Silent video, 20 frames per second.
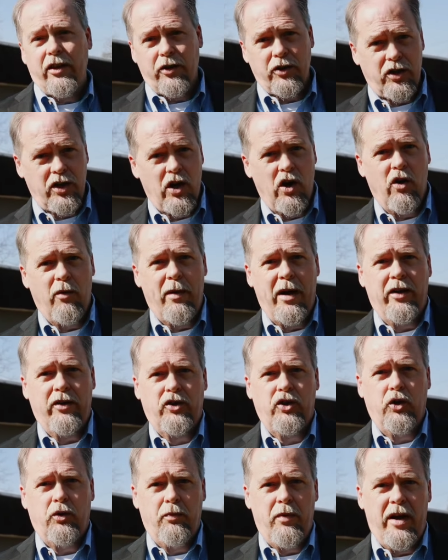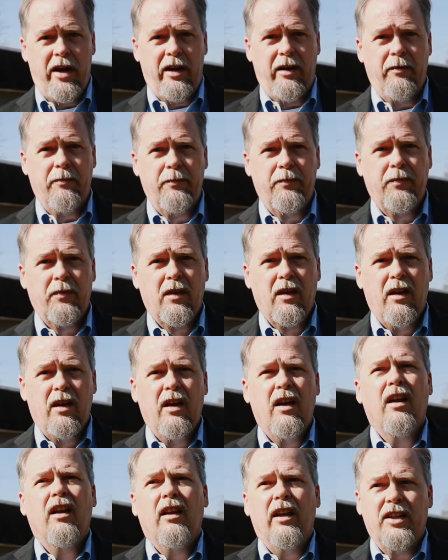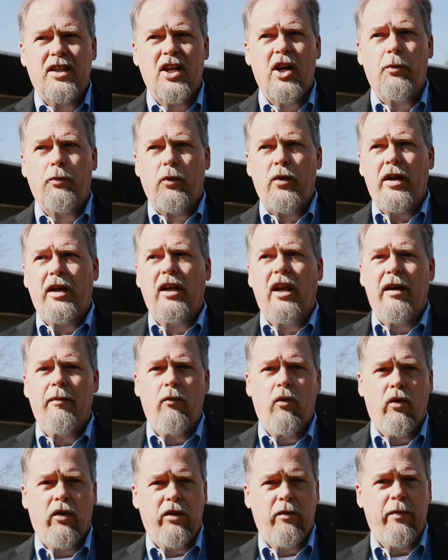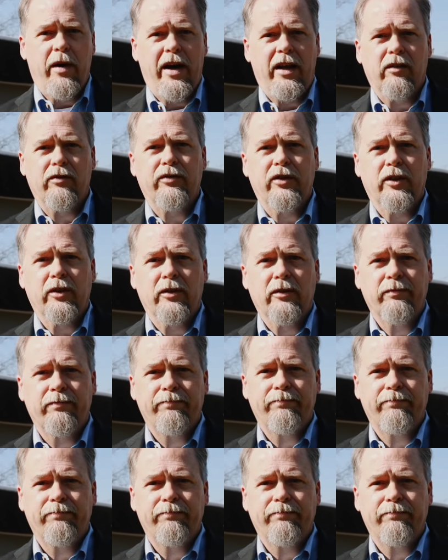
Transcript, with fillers: there's no amount too big. Let's help reclaim more of the battlefield.